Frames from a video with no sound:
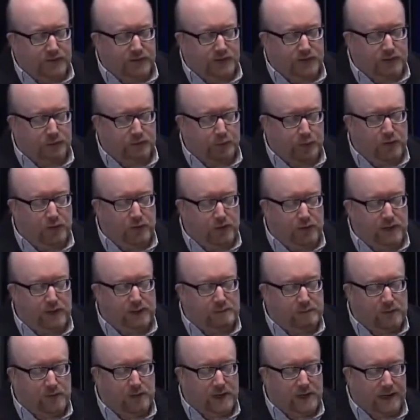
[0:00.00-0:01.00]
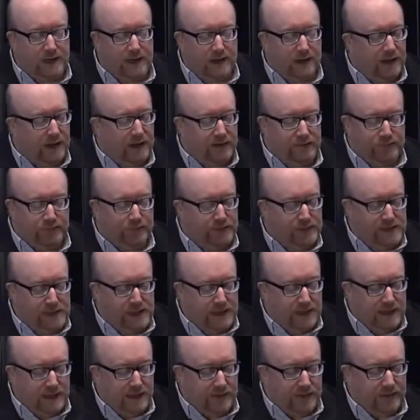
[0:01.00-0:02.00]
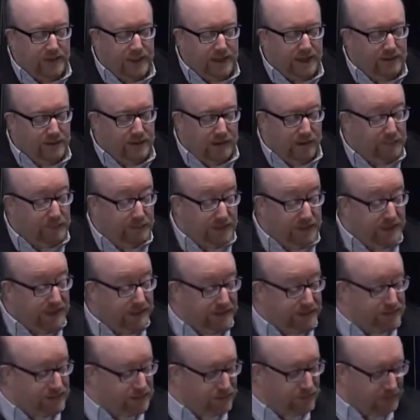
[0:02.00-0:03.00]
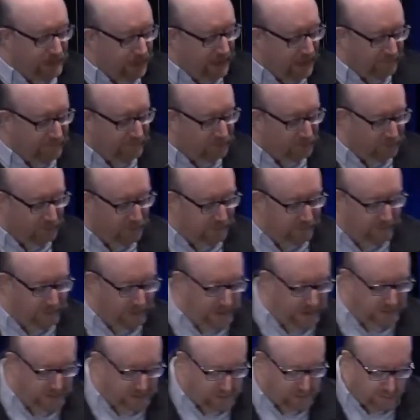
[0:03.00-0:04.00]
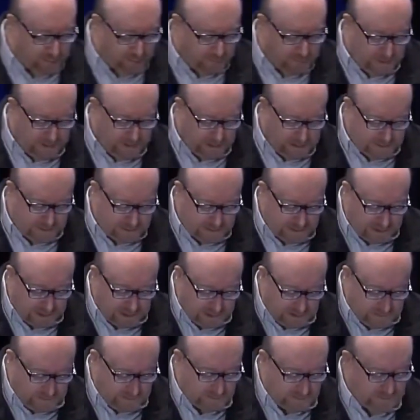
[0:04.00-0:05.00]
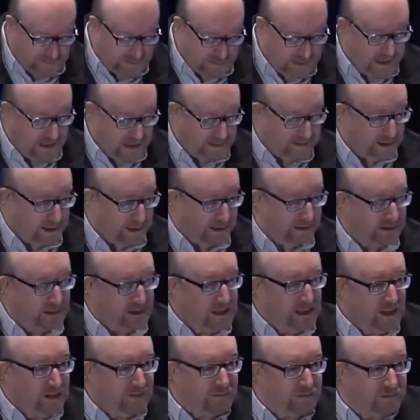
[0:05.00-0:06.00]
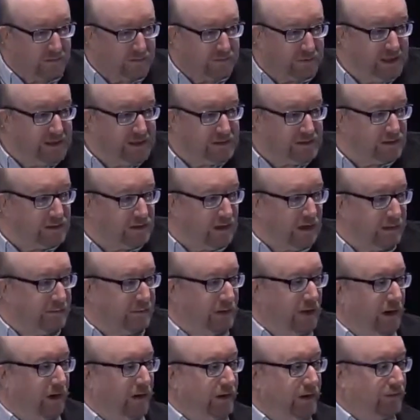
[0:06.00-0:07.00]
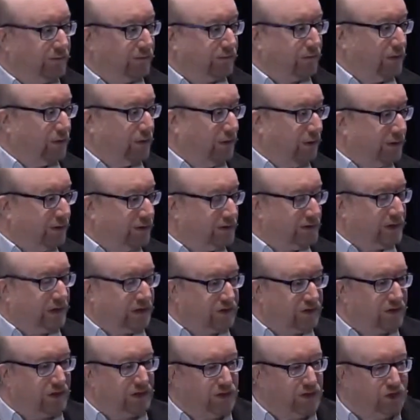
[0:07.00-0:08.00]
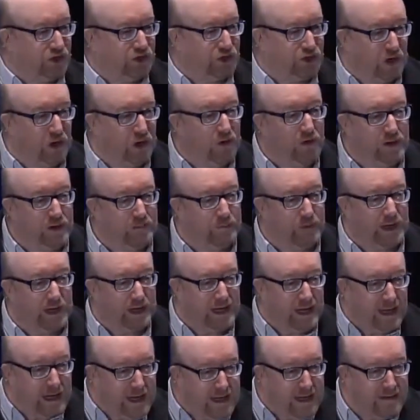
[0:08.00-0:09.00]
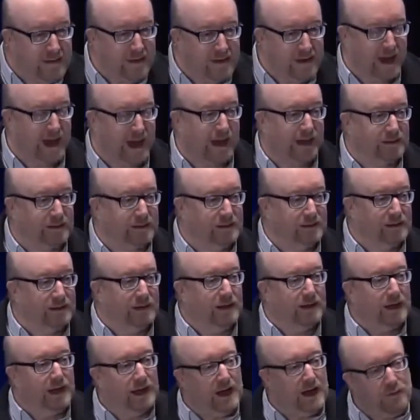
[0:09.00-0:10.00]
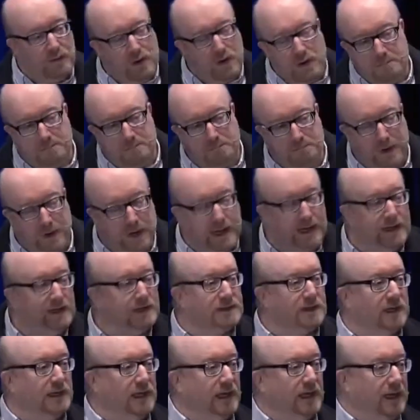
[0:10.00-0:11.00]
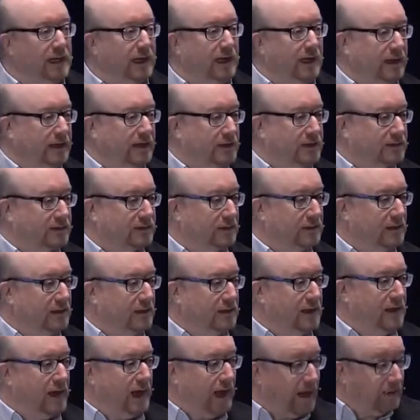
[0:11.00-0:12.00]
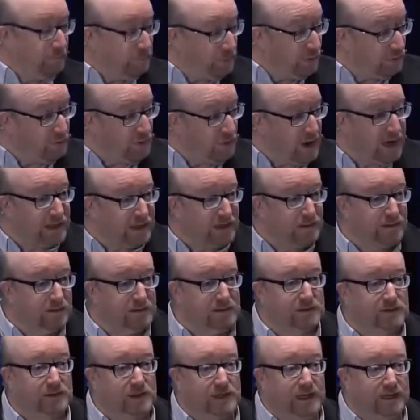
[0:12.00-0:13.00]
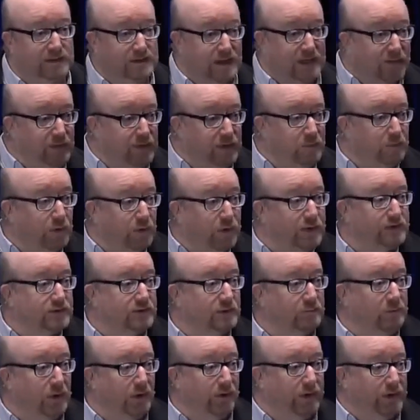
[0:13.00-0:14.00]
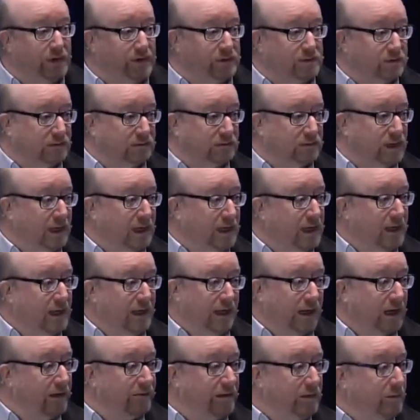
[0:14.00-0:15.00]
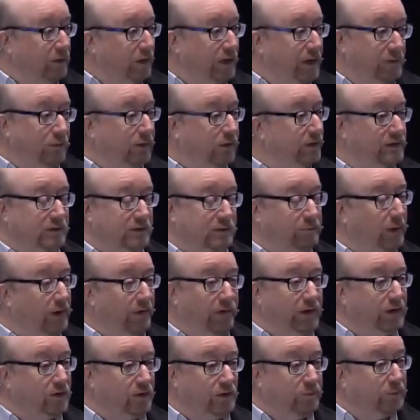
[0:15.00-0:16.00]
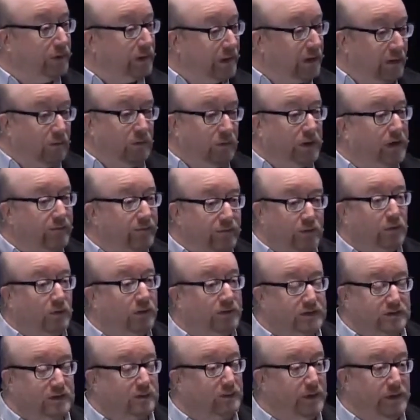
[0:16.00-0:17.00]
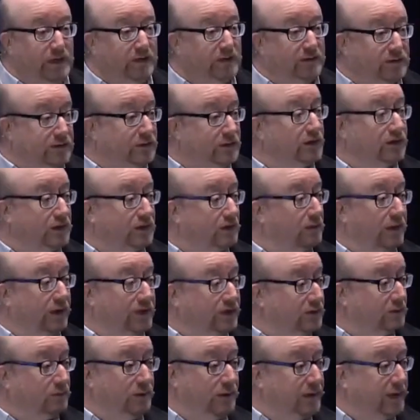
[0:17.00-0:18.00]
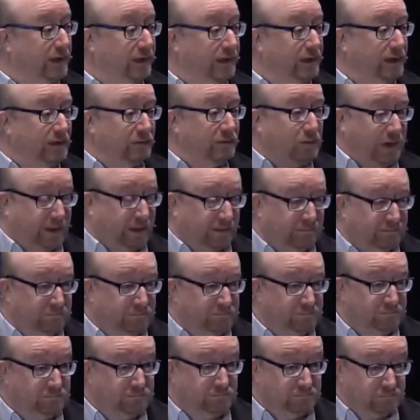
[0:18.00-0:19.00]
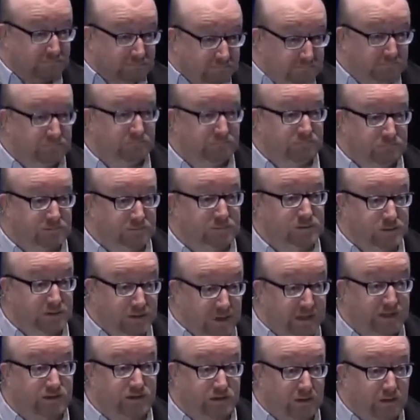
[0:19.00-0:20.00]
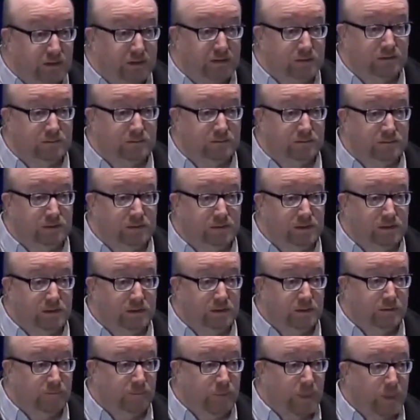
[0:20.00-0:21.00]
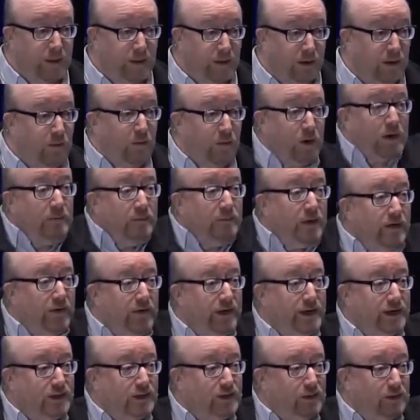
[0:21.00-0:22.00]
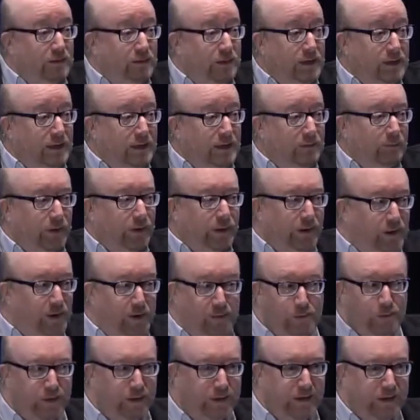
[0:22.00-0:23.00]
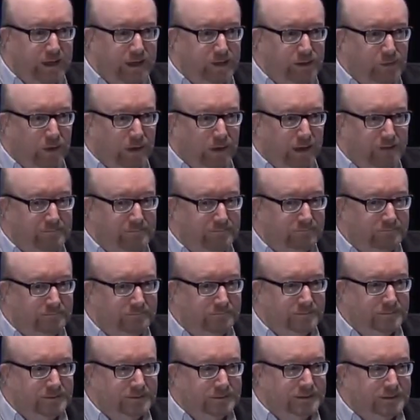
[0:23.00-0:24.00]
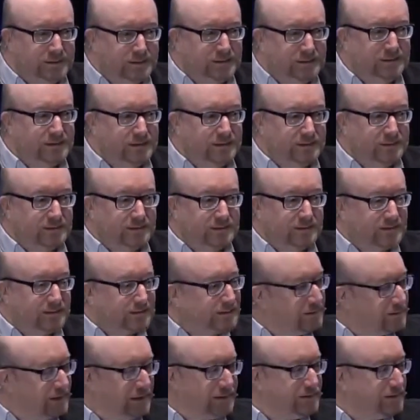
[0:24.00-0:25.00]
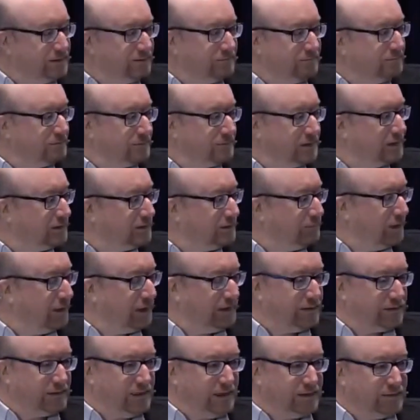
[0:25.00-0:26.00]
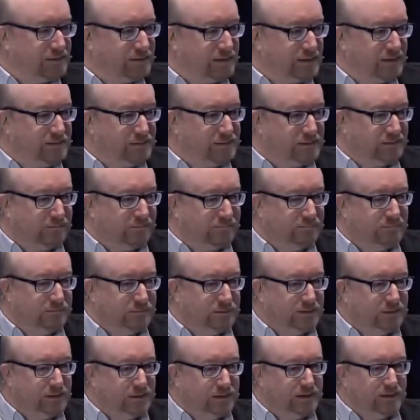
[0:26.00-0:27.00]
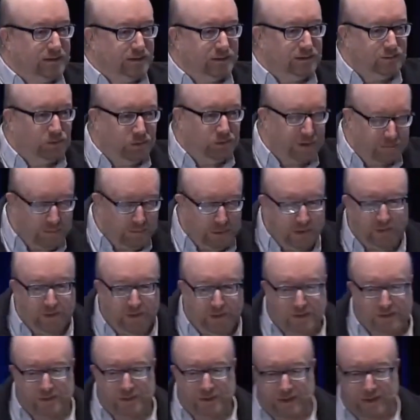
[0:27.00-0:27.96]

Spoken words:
Spirit in my life, then I begin to have a revelation. I begin to understand that the things that I'm going through, God is actually showing me in that how amazing He is, how miraculous He is, how He brings a miracle. Everybody wants a miracle, but no one ever wants to be in the situation where they need one. Is that true? Yeah. I want a miracle. But I don't want to need one. Doesn't make sense, does it? You want a miracle